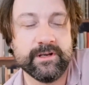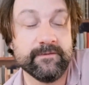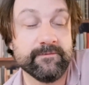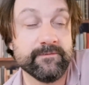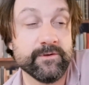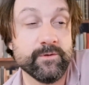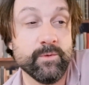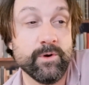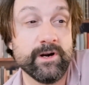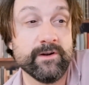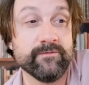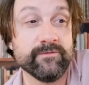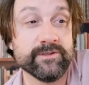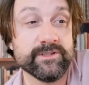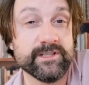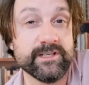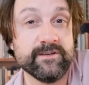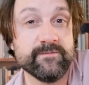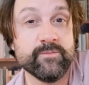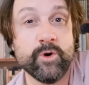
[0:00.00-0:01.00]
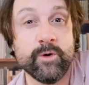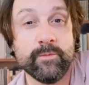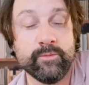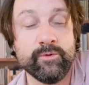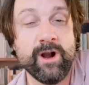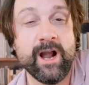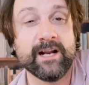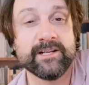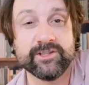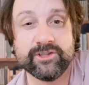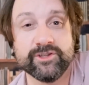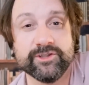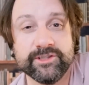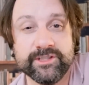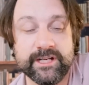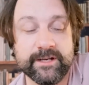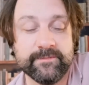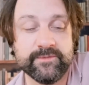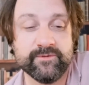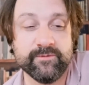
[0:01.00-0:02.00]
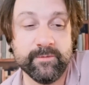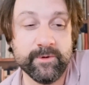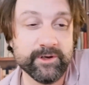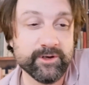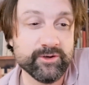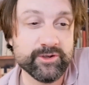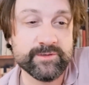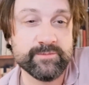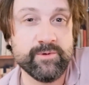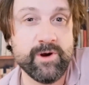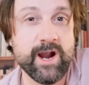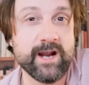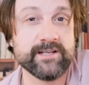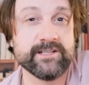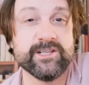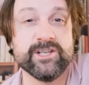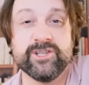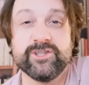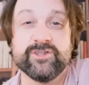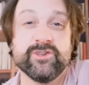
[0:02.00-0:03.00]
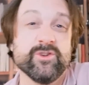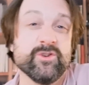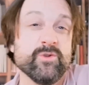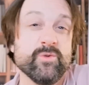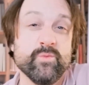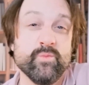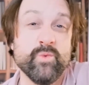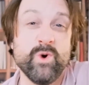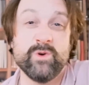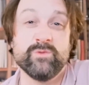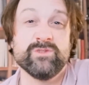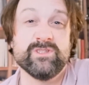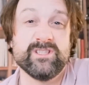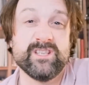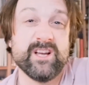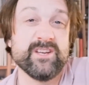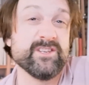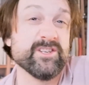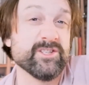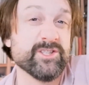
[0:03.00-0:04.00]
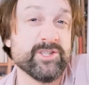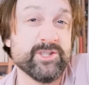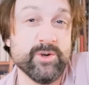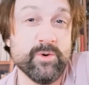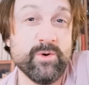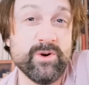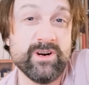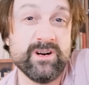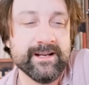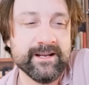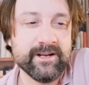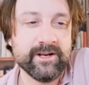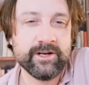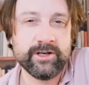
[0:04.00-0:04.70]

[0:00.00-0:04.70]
If you want to receive more practical tips from a nurse practitioner who won't sell you short,